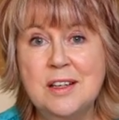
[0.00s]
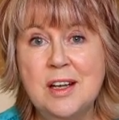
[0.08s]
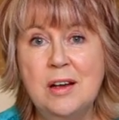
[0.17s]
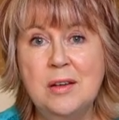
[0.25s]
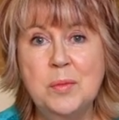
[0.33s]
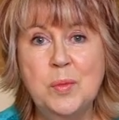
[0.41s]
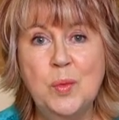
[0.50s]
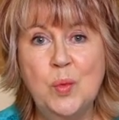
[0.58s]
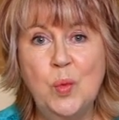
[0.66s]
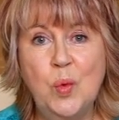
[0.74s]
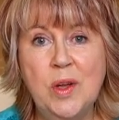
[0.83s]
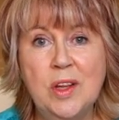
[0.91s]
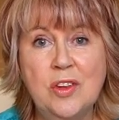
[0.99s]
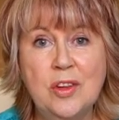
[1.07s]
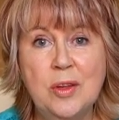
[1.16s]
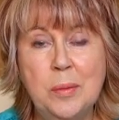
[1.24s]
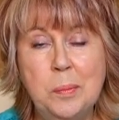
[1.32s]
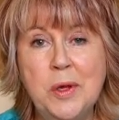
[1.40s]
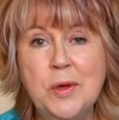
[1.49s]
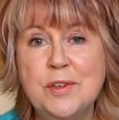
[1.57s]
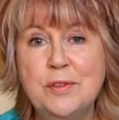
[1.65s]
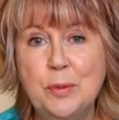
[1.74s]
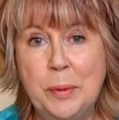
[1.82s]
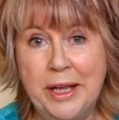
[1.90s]
come with a
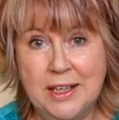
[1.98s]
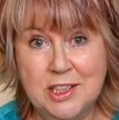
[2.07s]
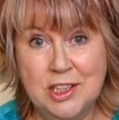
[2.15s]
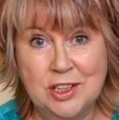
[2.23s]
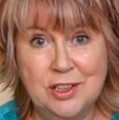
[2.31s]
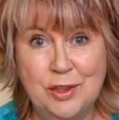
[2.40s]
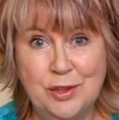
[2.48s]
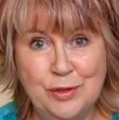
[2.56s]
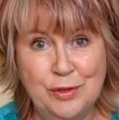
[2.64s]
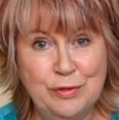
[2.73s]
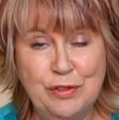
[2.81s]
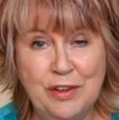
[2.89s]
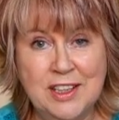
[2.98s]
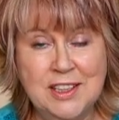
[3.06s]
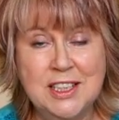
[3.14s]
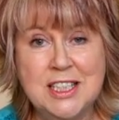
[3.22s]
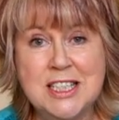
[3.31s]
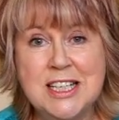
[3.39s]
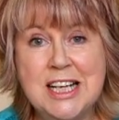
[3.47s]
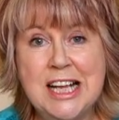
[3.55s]
beautiful picture on the front,